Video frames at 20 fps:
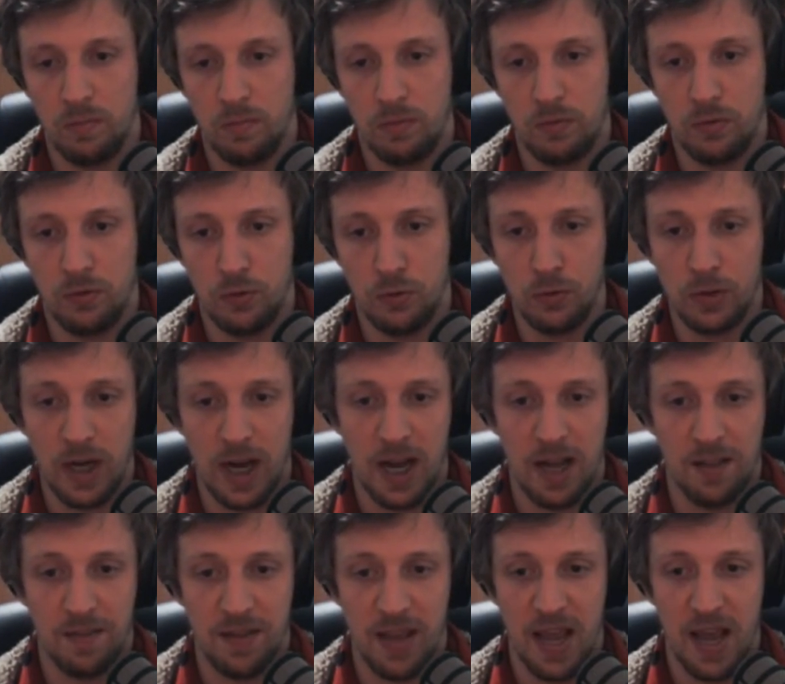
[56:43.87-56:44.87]
2
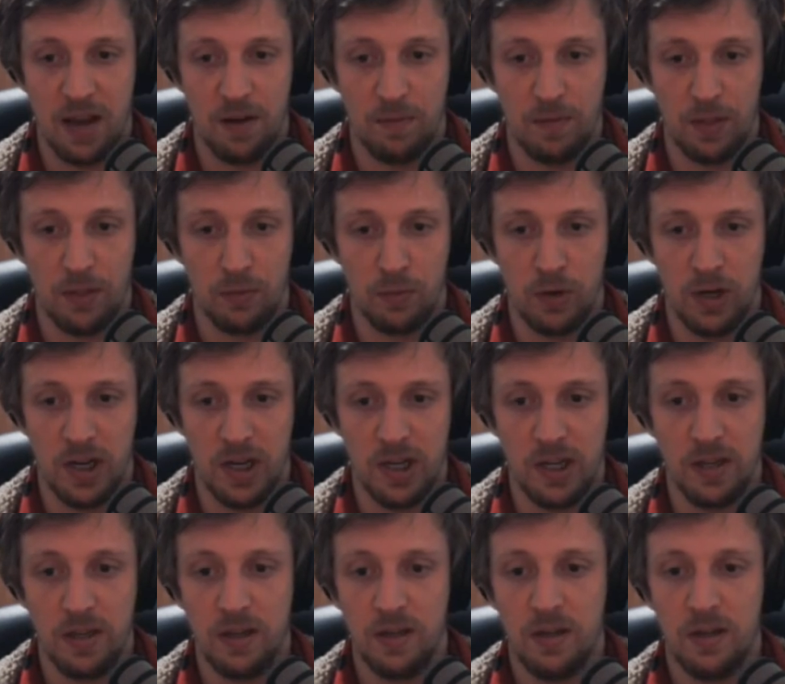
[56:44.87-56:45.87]
cards out of the 3.
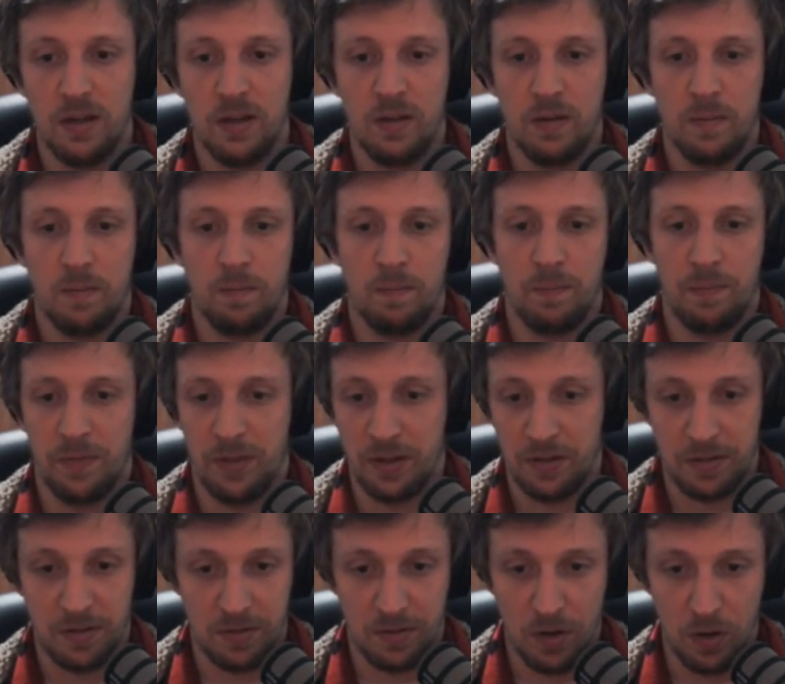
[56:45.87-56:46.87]

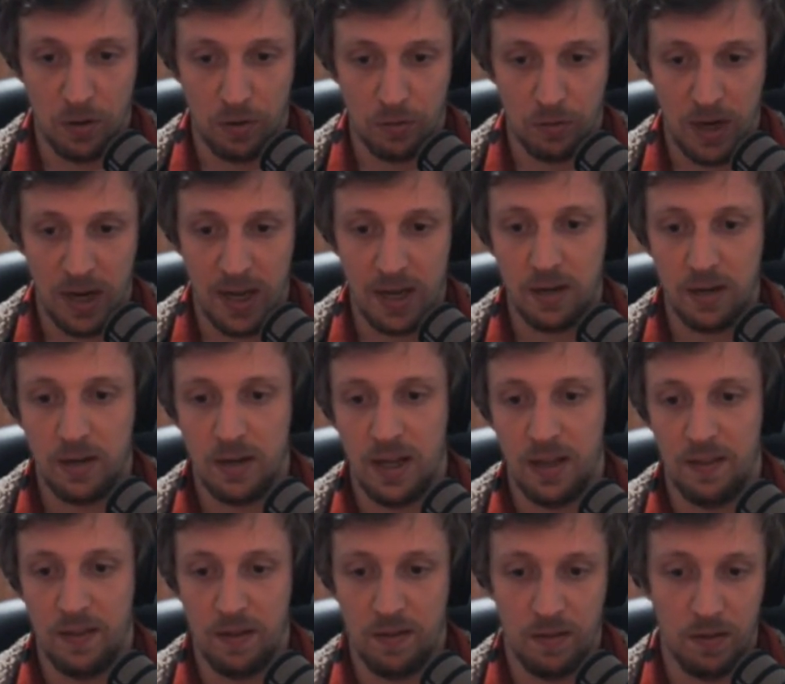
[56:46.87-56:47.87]
This is no threat,
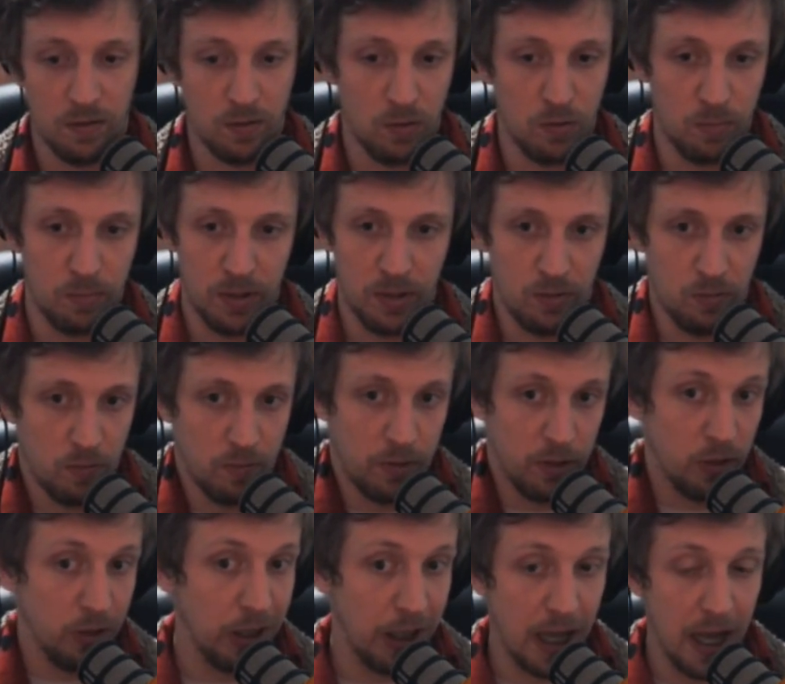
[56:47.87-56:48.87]
and then this could be
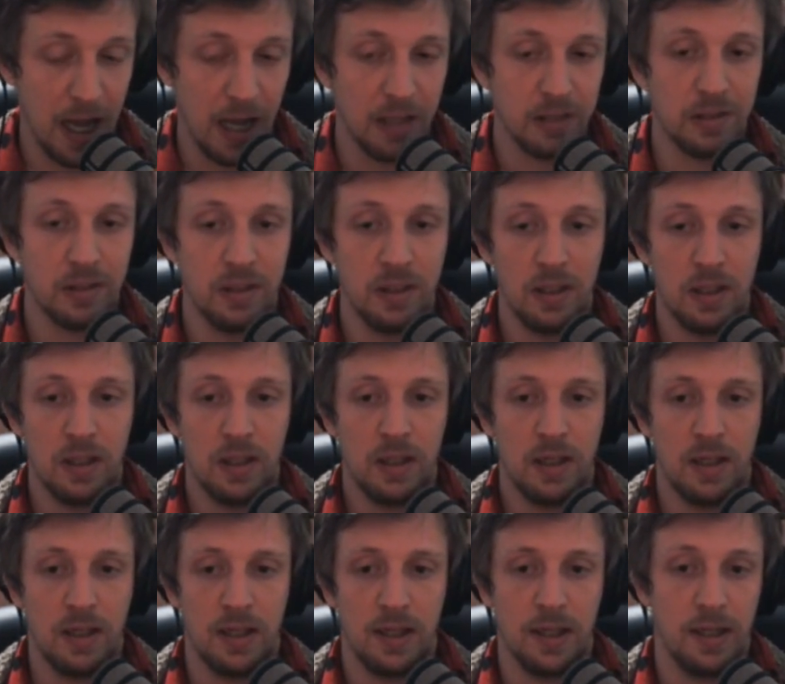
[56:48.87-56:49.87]
revealed last.
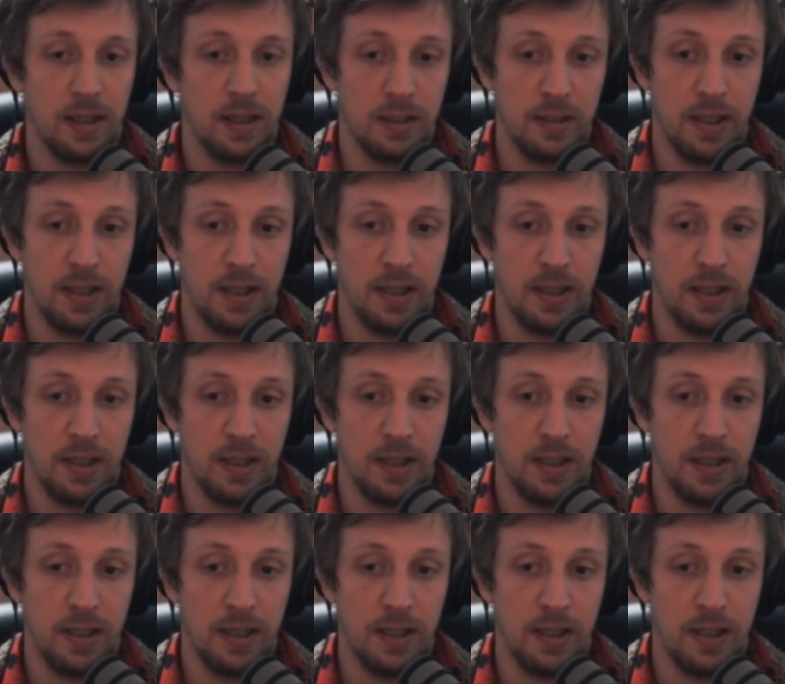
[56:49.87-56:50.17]
And